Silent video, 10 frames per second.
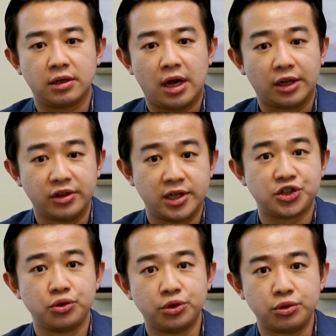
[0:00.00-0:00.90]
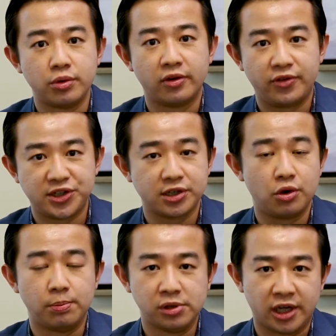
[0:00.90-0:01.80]
unless you do a
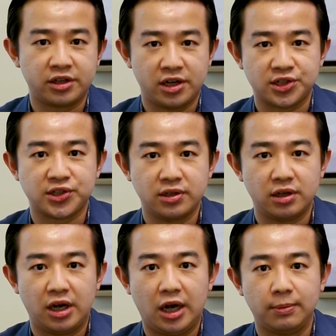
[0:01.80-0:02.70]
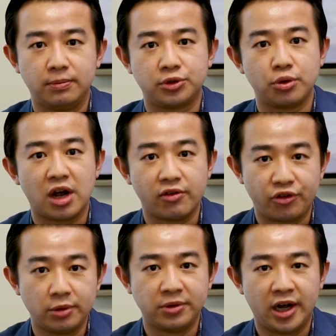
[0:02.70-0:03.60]
physical blood test, to
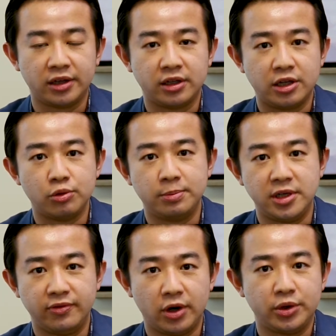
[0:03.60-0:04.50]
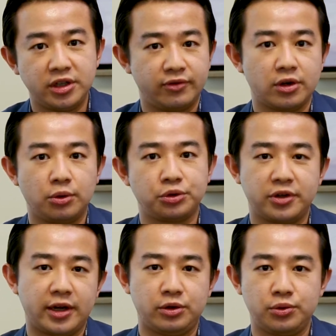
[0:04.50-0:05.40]
confirm that, it would be very difficult to
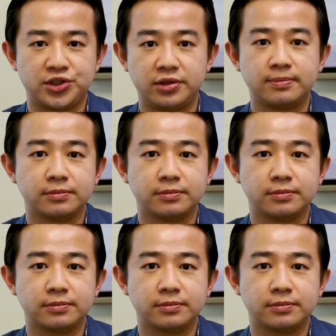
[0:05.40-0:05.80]
diagnose it.